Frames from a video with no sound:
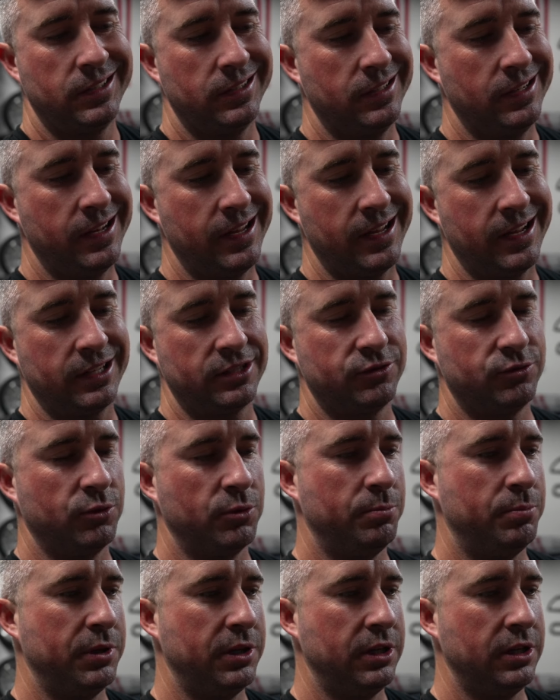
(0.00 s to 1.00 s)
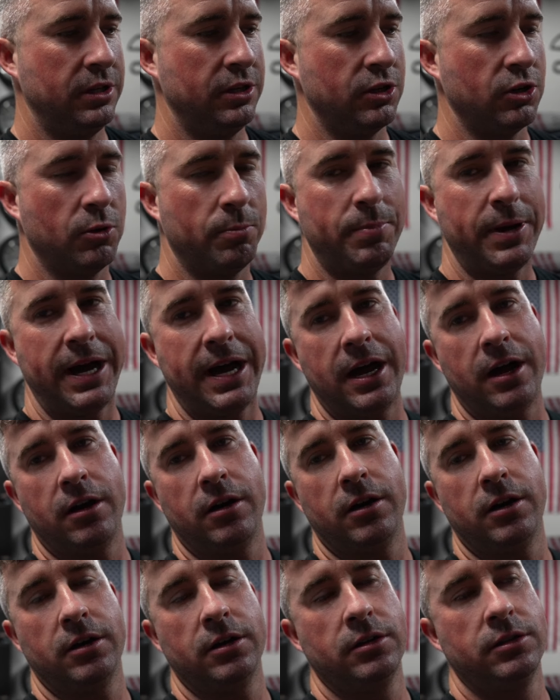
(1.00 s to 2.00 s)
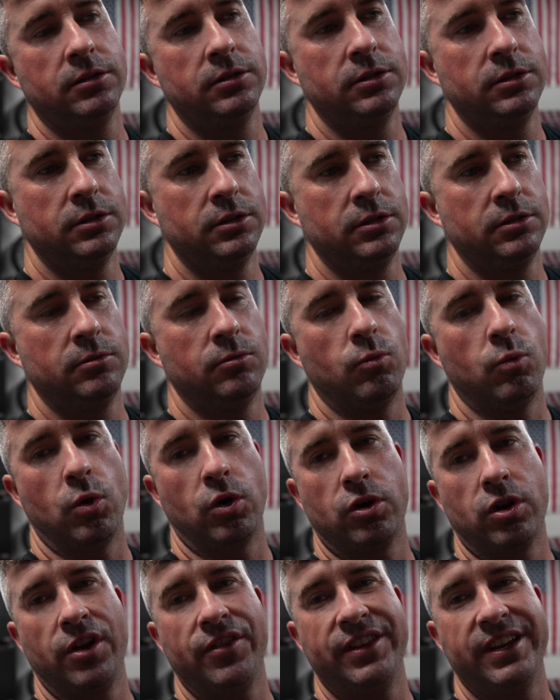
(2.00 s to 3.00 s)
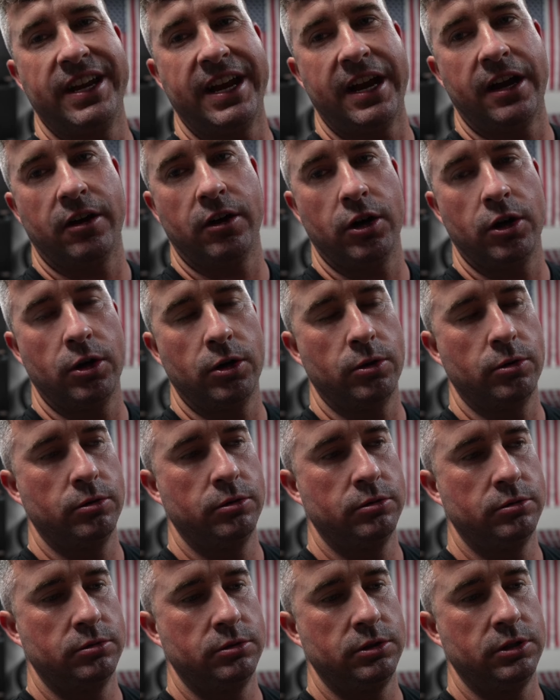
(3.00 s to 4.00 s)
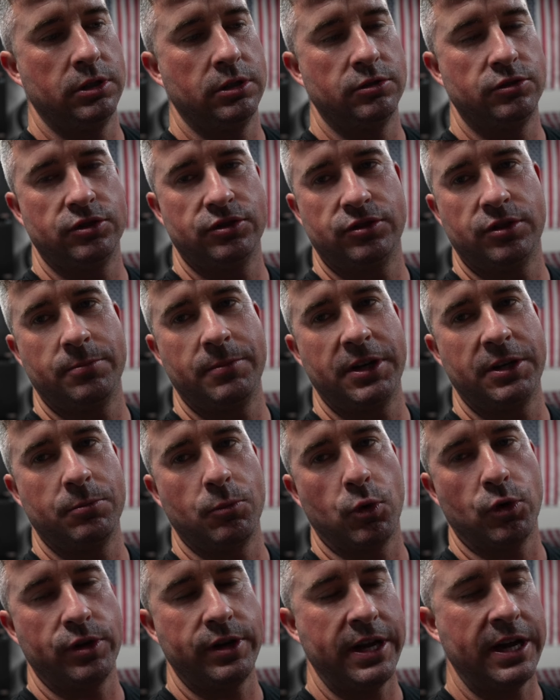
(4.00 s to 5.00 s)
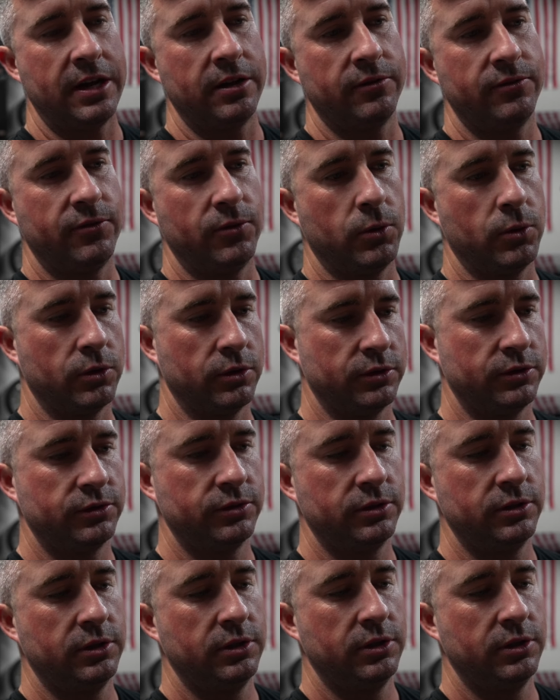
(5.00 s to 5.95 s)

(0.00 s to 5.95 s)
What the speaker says: Next would be, you know, power, work on the aero, you know, just to make more downforce,